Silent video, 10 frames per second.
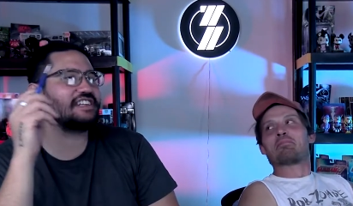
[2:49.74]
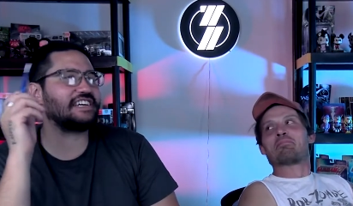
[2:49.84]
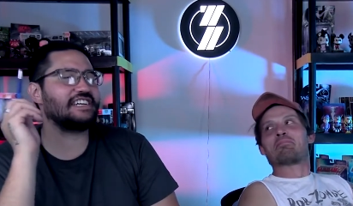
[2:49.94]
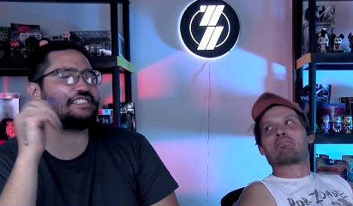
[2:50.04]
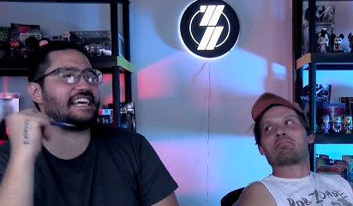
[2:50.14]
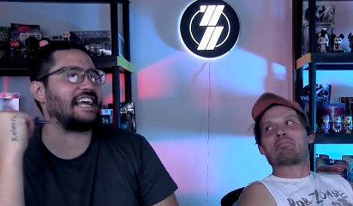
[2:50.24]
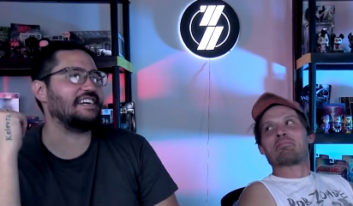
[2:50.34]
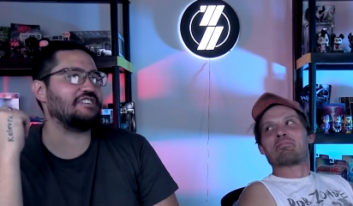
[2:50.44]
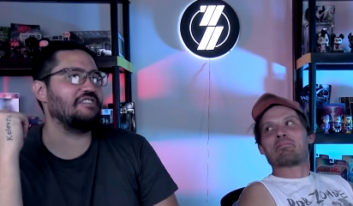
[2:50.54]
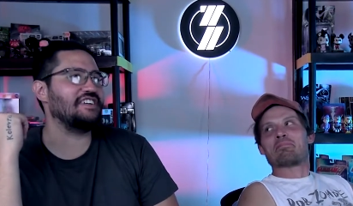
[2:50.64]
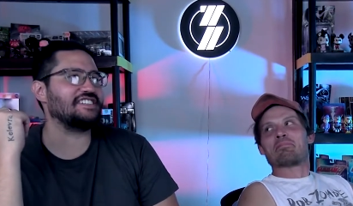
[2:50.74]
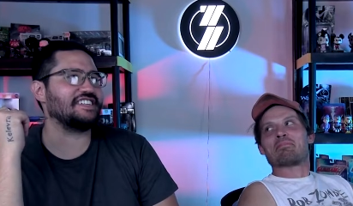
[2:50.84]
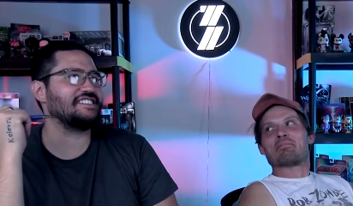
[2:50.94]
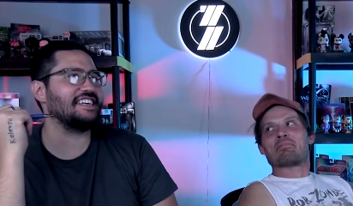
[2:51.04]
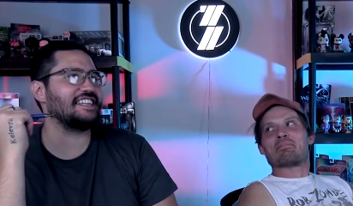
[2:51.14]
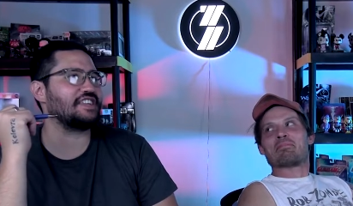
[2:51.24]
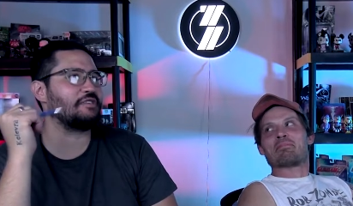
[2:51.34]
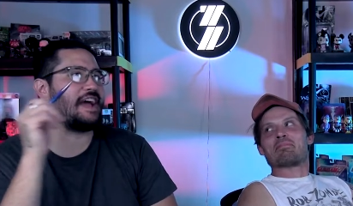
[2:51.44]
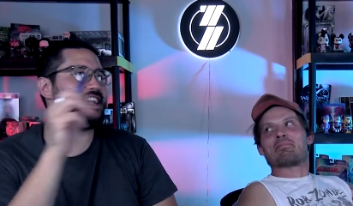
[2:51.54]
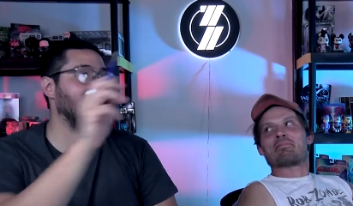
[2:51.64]
Speaker 1: because that character, Revenge of the Sith,
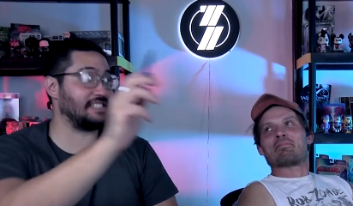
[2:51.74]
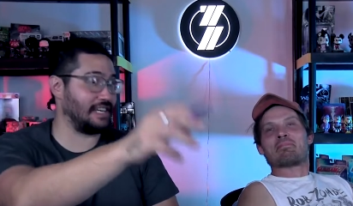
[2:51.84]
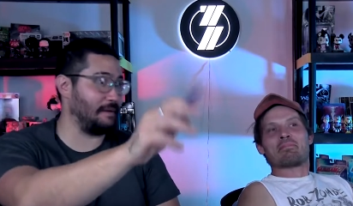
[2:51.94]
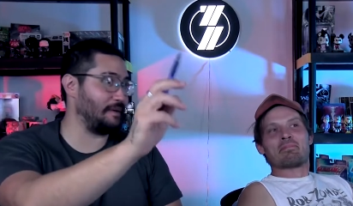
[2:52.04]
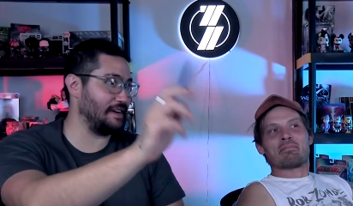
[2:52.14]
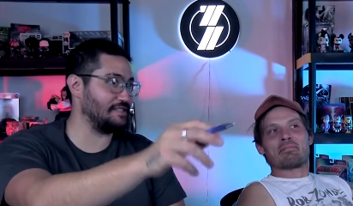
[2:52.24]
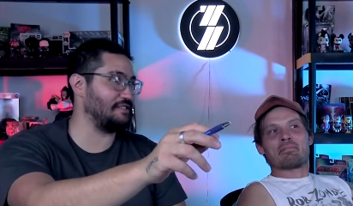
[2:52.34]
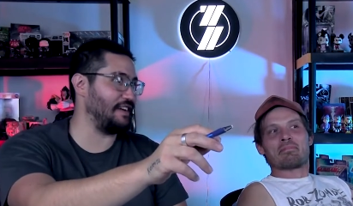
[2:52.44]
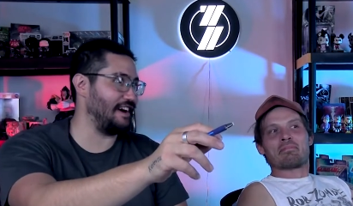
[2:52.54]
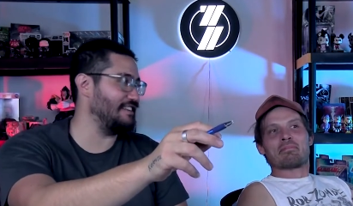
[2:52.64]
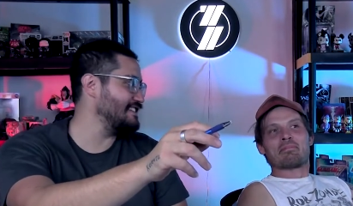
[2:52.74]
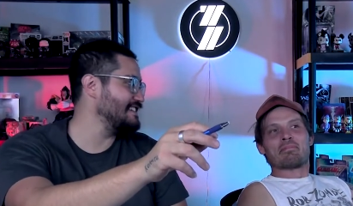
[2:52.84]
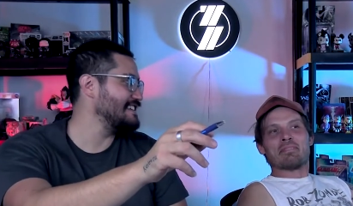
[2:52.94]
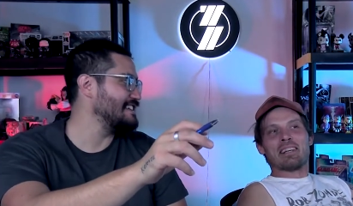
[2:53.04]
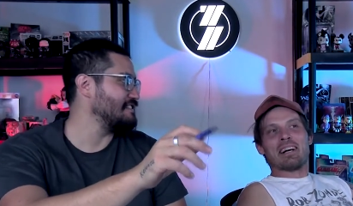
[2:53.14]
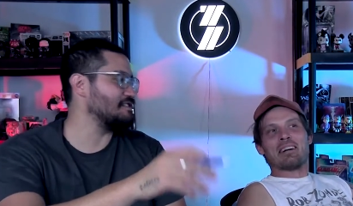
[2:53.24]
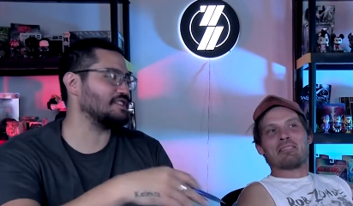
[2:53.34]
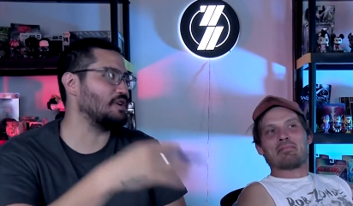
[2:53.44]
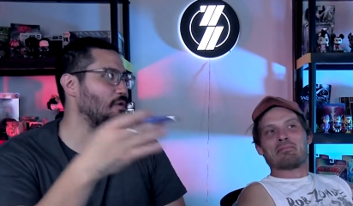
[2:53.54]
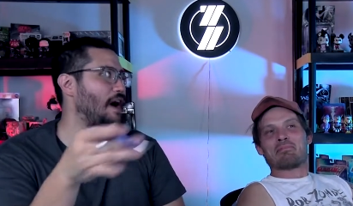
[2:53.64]
granted, it's a couple years from now. Yeah. It was
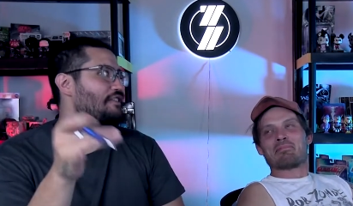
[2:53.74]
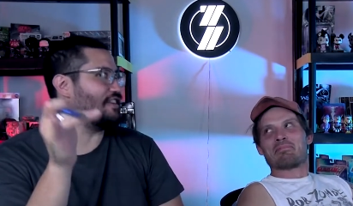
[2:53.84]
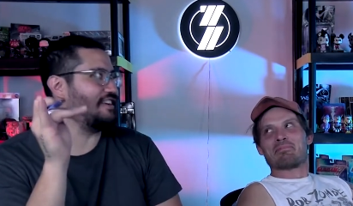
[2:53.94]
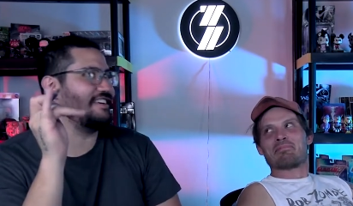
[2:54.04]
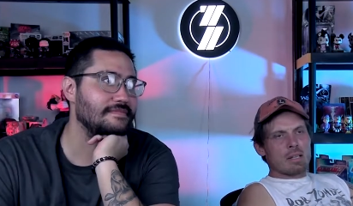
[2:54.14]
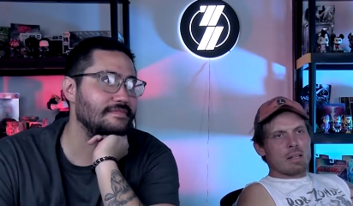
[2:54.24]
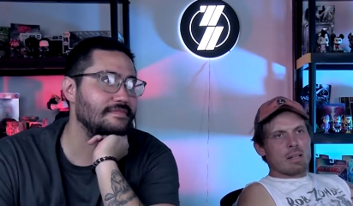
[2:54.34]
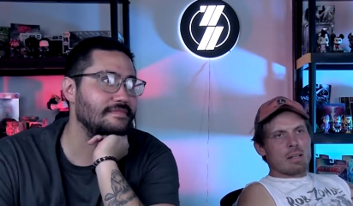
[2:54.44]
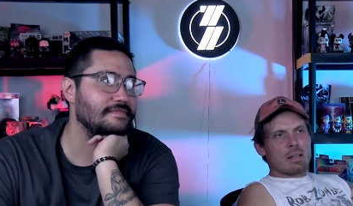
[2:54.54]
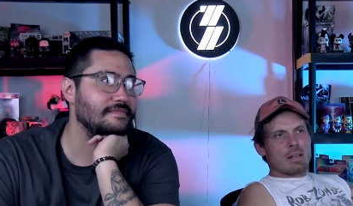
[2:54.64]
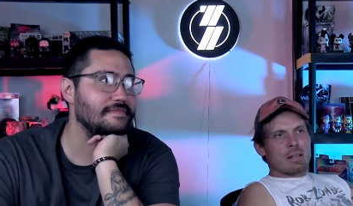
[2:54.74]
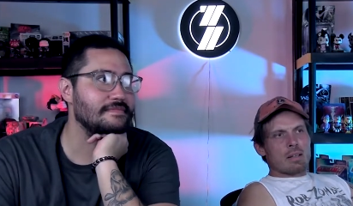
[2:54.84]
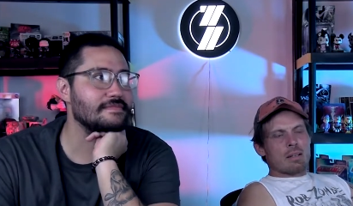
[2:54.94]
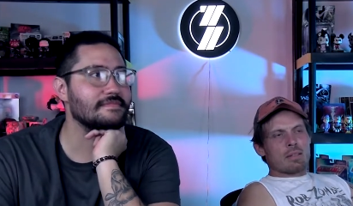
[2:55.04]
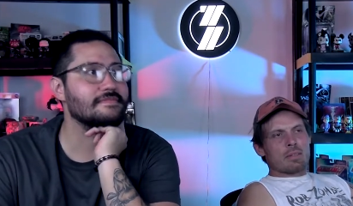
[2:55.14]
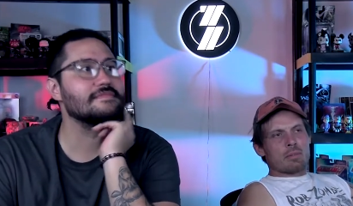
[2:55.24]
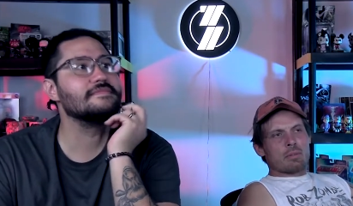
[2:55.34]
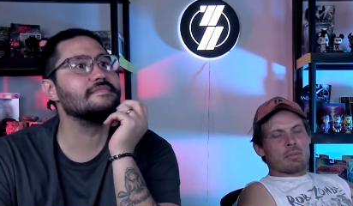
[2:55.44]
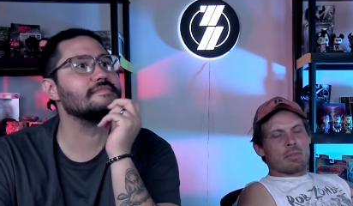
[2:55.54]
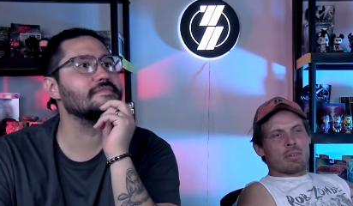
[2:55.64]
a little rounder.
Speaker 2: So,
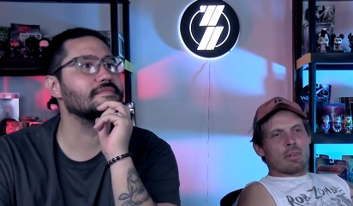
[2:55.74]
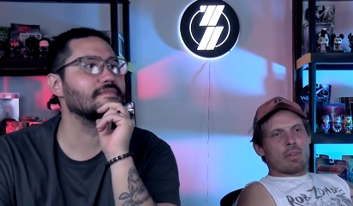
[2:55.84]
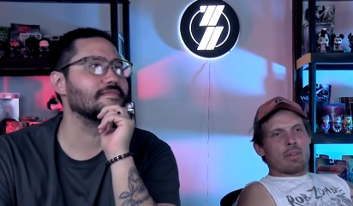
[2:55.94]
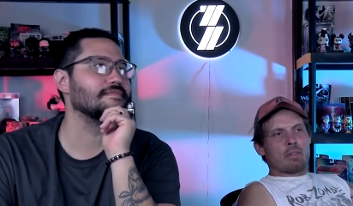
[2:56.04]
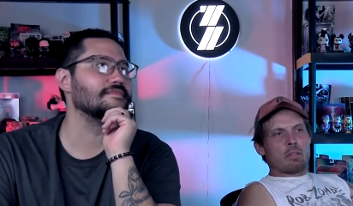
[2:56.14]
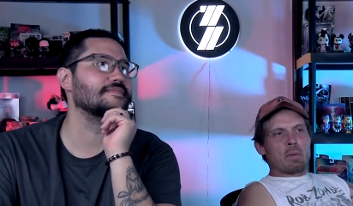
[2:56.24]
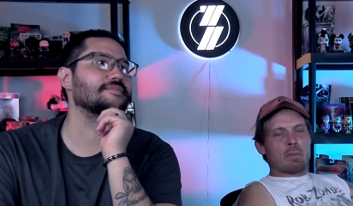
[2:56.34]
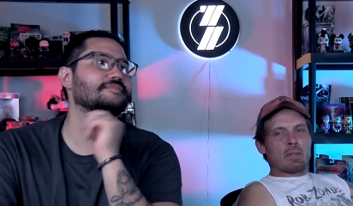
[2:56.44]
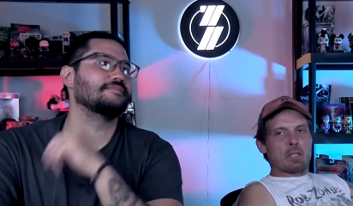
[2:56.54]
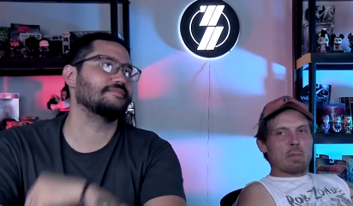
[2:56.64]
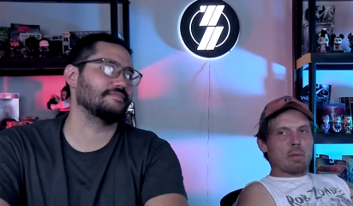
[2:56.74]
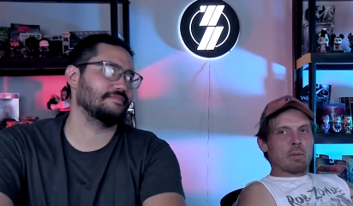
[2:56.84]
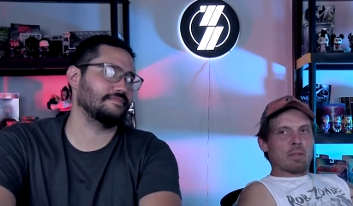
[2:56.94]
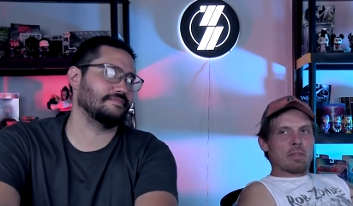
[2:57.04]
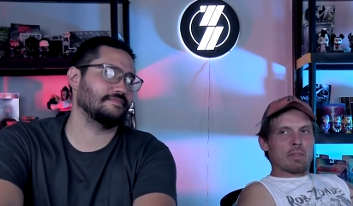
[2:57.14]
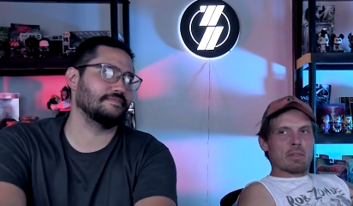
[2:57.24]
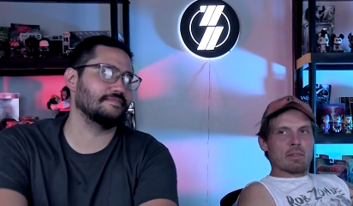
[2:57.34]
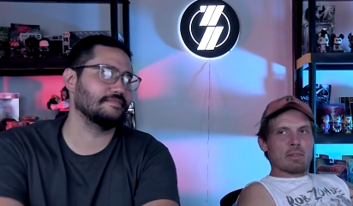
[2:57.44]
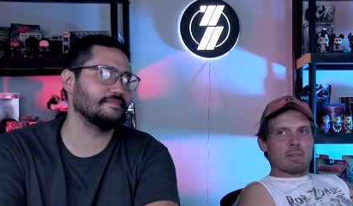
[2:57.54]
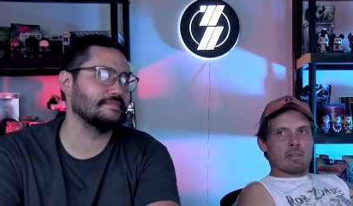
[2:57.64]
are the only people that speak with
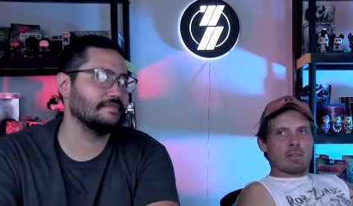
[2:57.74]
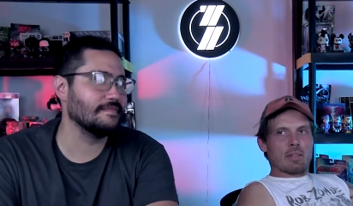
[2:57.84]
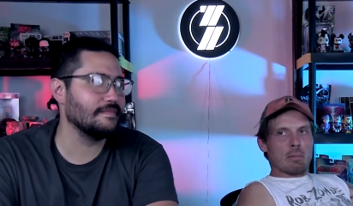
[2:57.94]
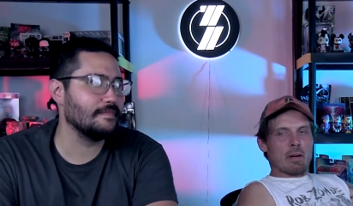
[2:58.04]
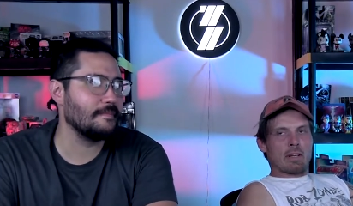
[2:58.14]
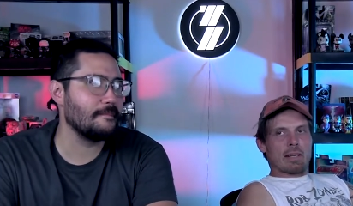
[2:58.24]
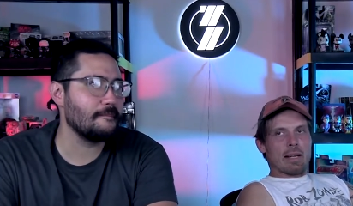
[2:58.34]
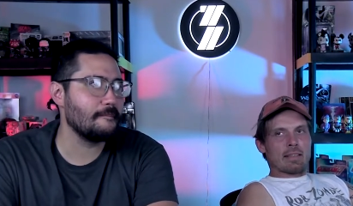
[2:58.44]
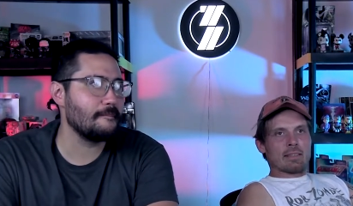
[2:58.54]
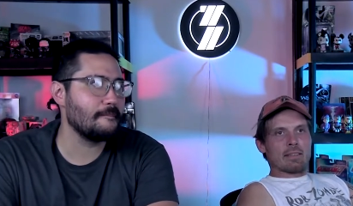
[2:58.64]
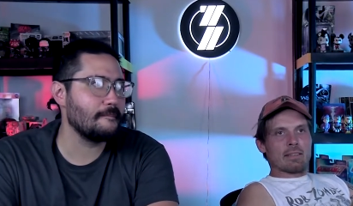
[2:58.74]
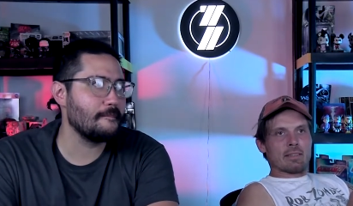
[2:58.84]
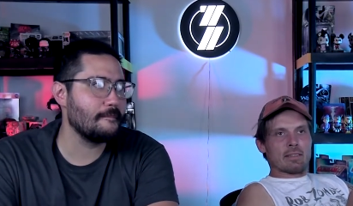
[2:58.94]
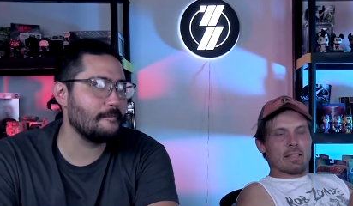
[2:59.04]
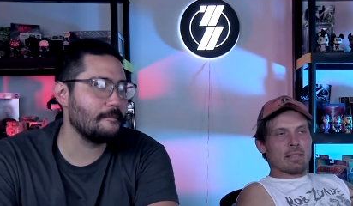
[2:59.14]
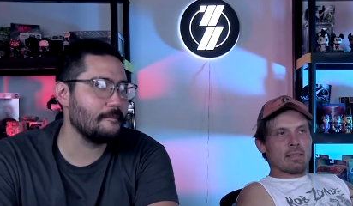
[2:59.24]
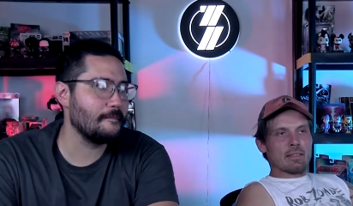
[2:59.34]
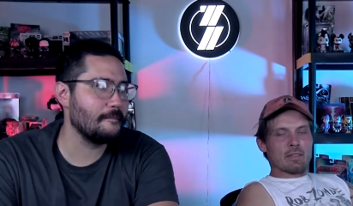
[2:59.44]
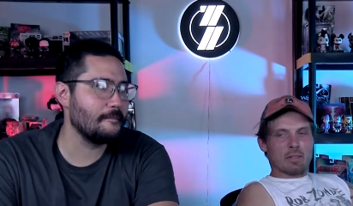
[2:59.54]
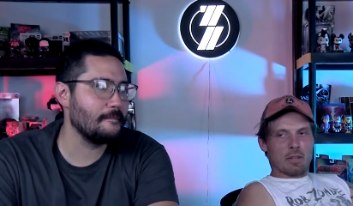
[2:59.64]
an American accent in
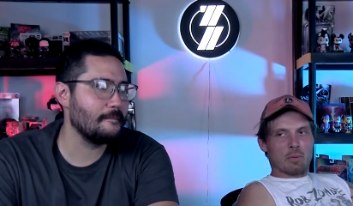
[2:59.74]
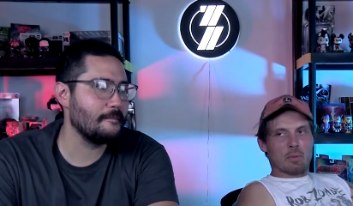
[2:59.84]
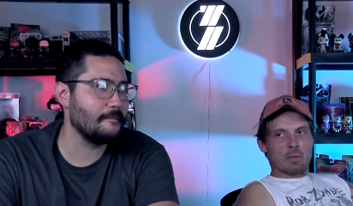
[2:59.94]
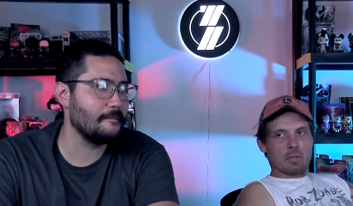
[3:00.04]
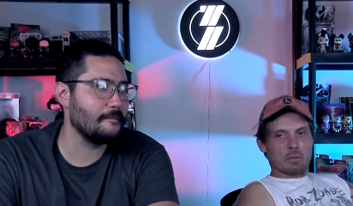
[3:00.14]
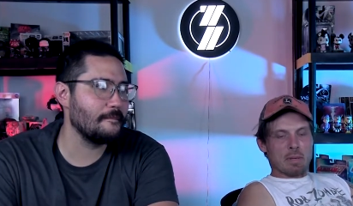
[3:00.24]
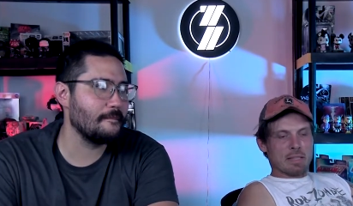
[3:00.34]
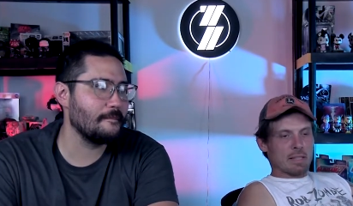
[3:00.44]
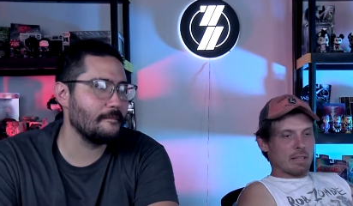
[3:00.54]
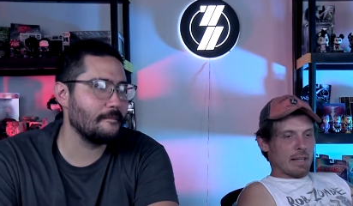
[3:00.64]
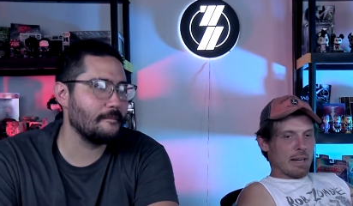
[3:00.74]
Star Wars basically